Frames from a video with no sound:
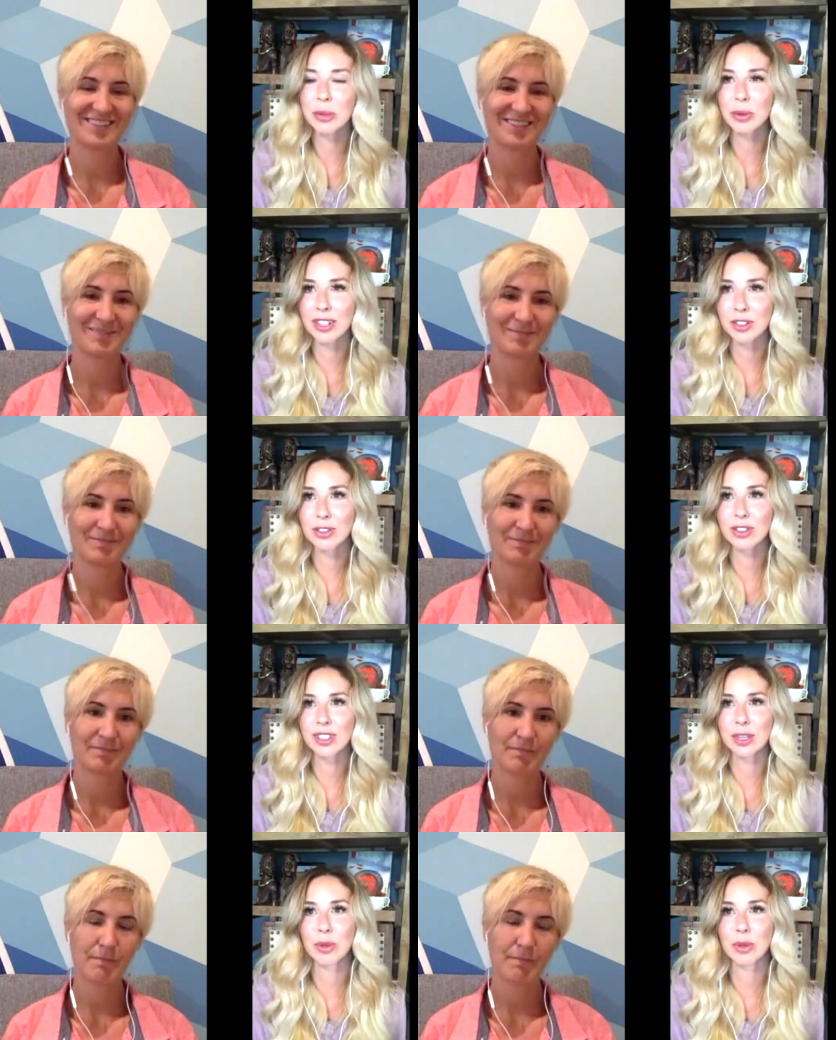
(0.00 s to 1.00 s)
Speaker 1: a great practical
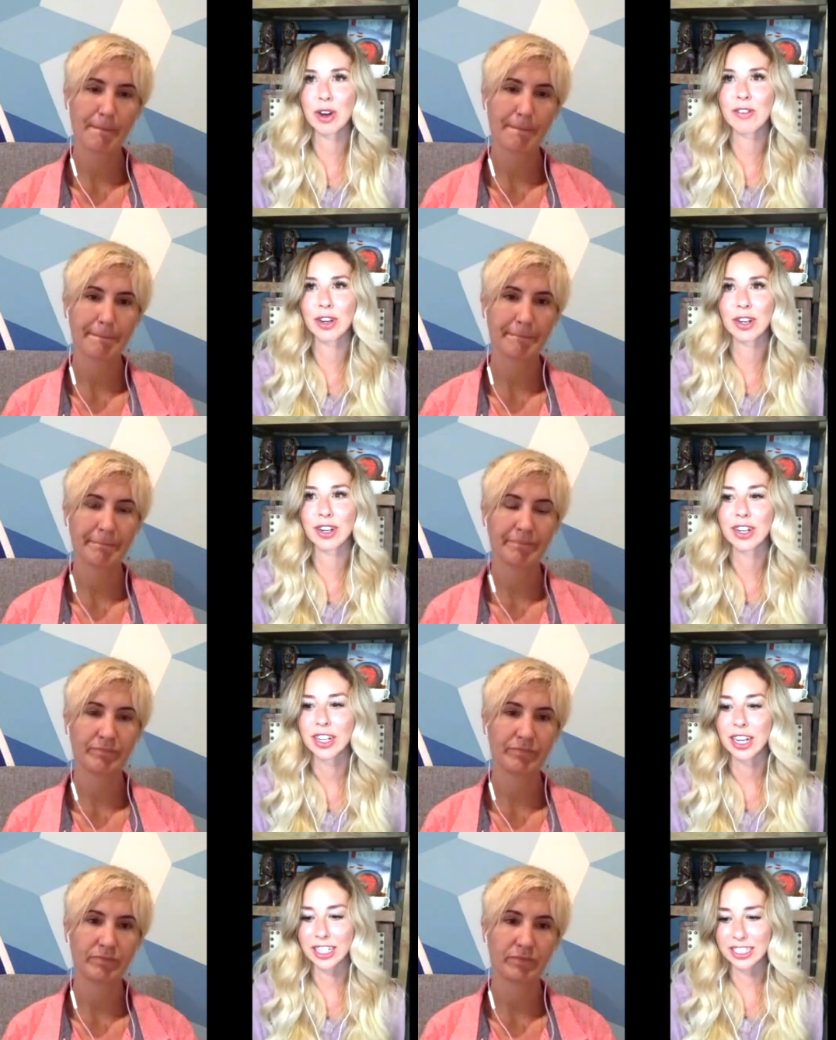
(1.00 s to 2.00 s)
example of our
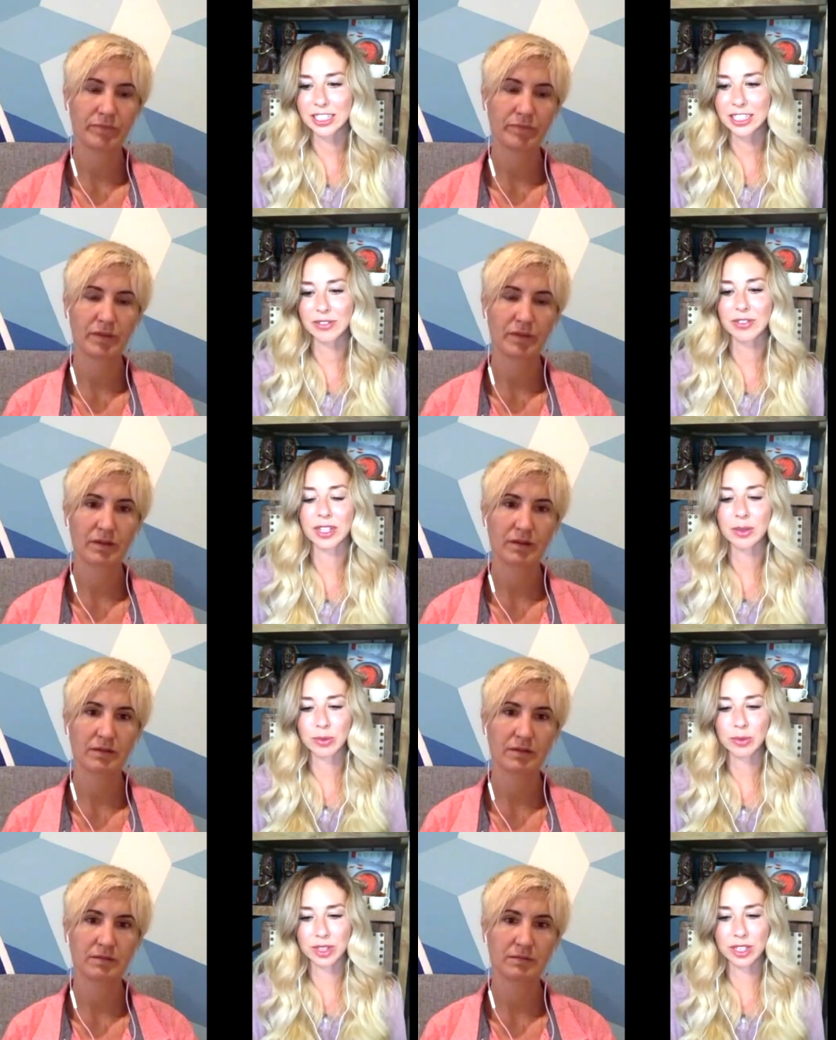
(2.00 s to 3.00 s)
idea of like
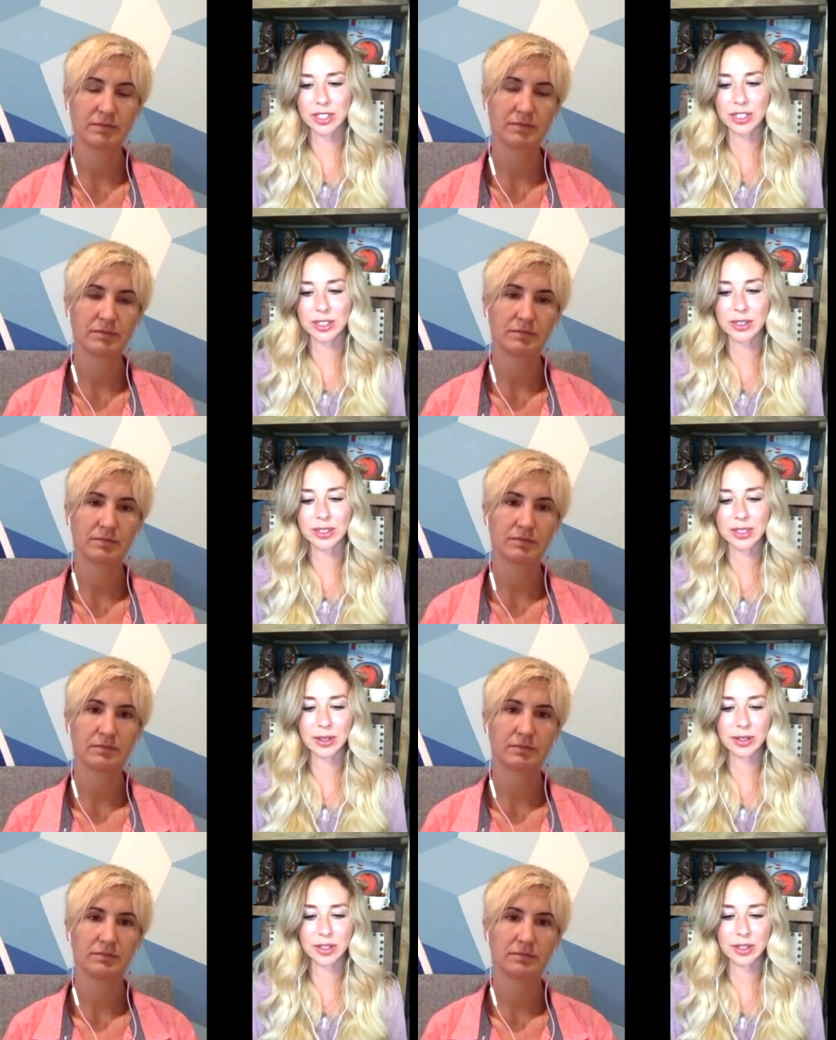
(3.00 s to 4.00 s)
the
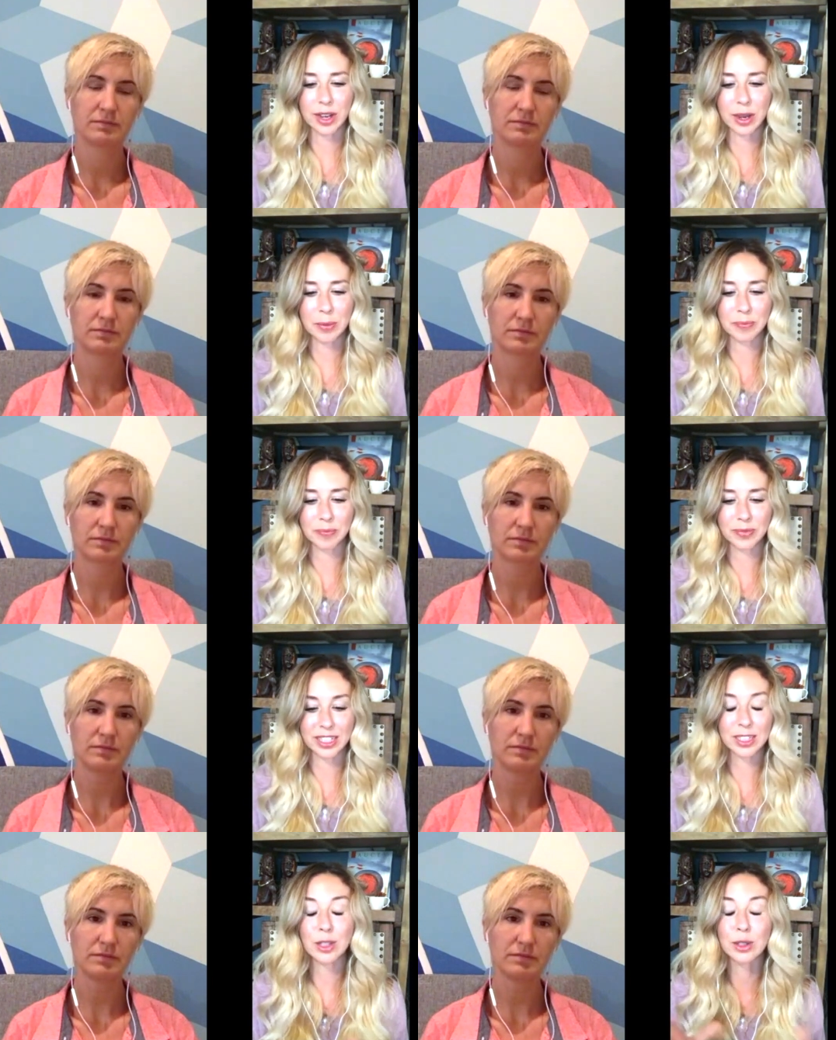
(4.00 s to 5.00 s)
um,
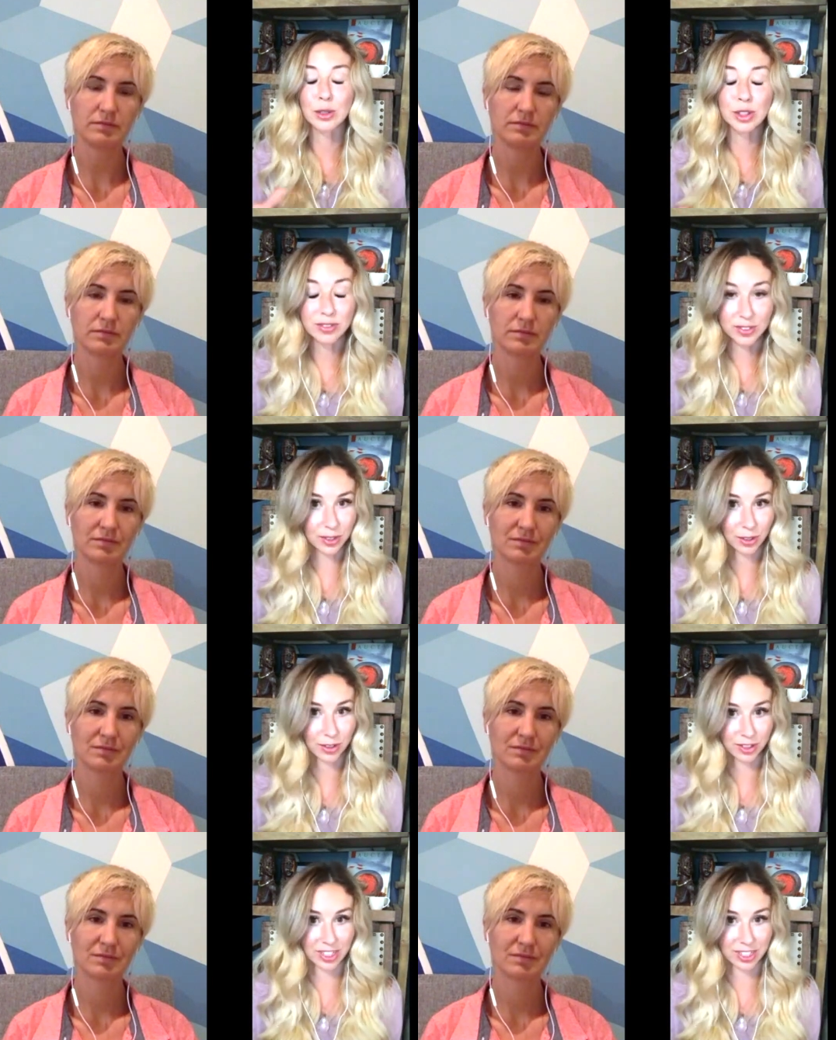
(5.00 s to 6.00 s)
this illusion of
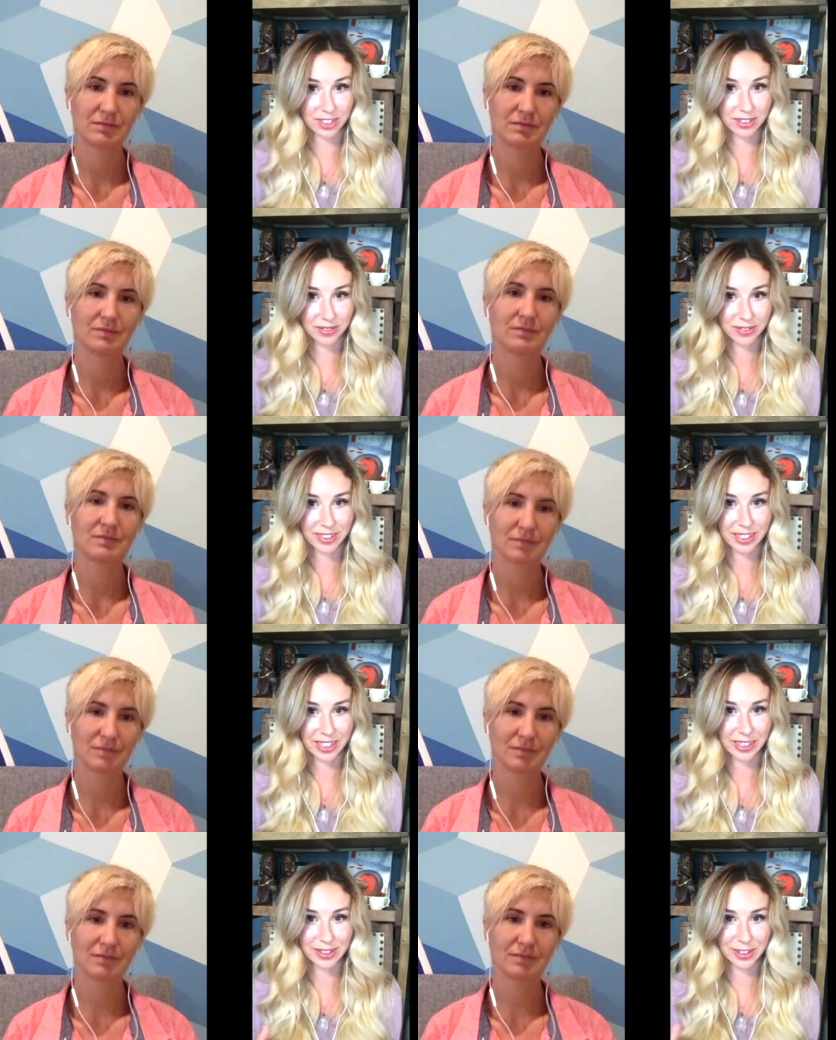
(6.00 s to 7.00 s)
certainty.
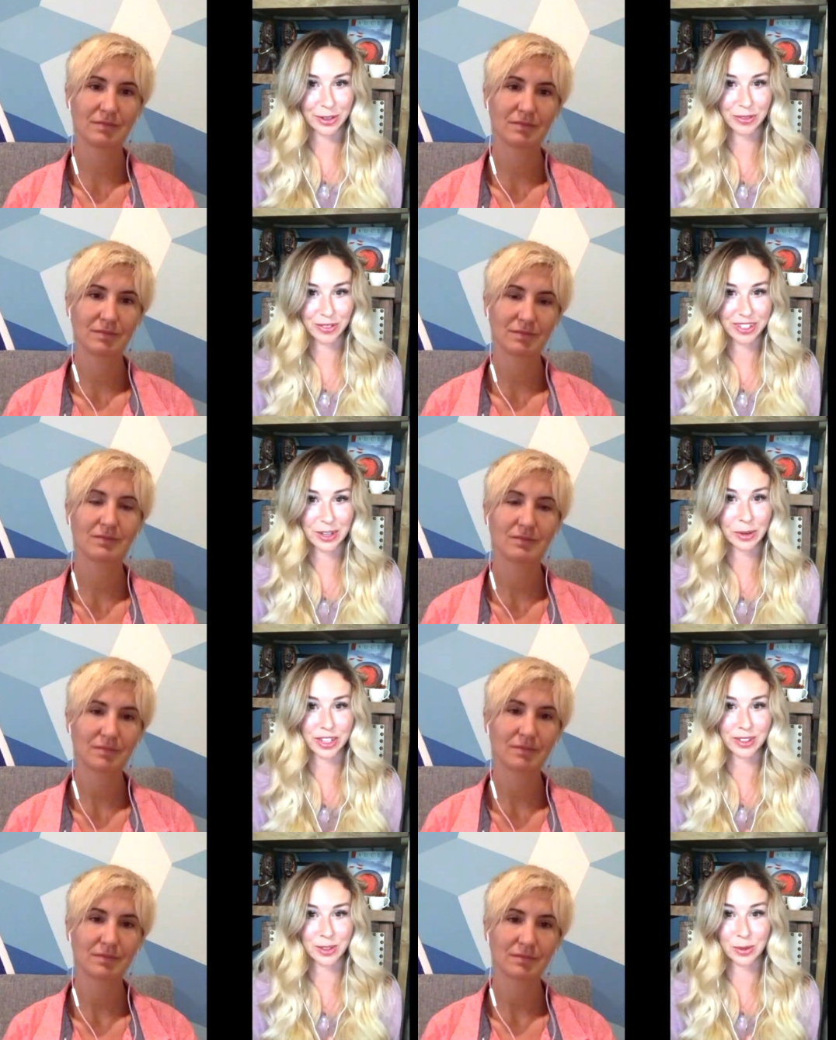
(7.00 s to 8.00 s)
Like mm-hmm. you know, if it's
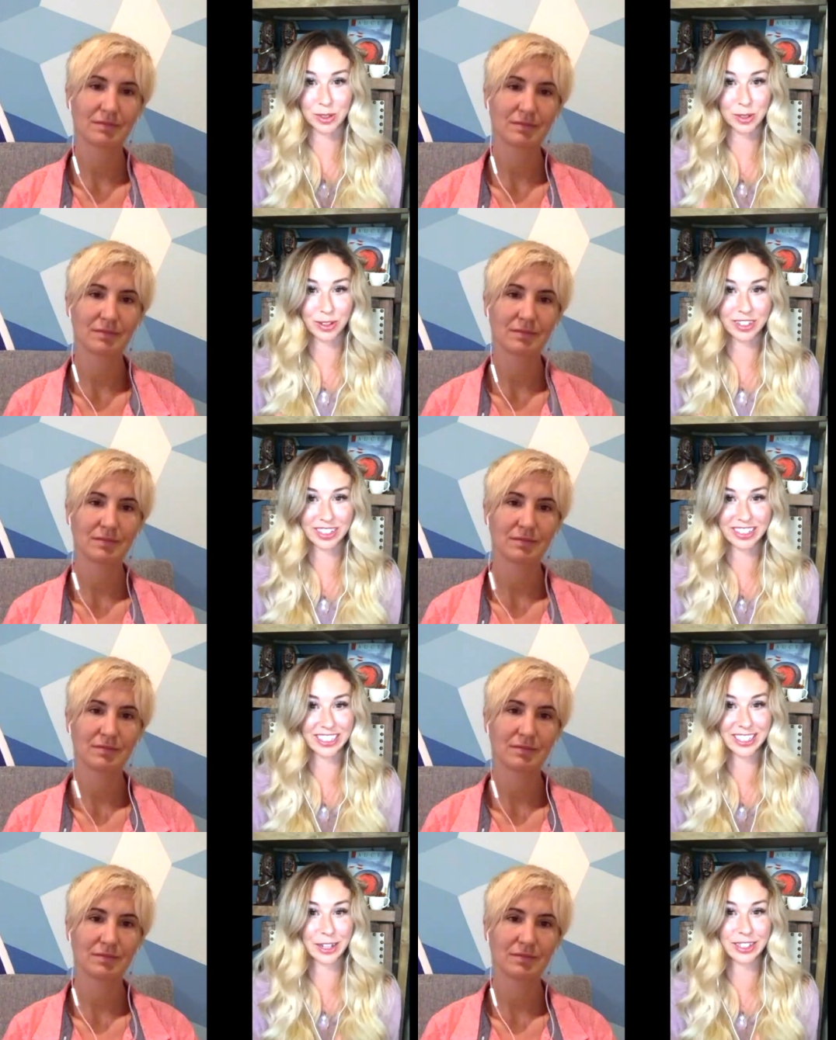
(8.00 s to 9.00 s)
okay, so certainty
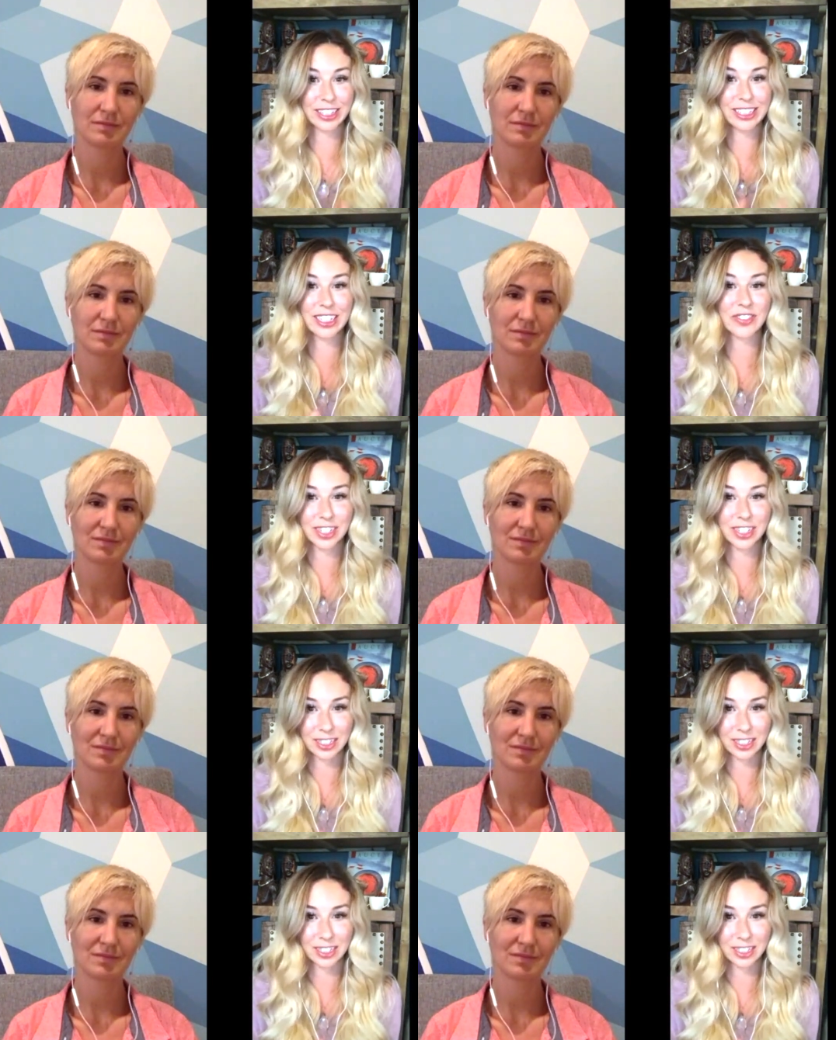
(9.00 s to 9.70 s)
is, doesn't even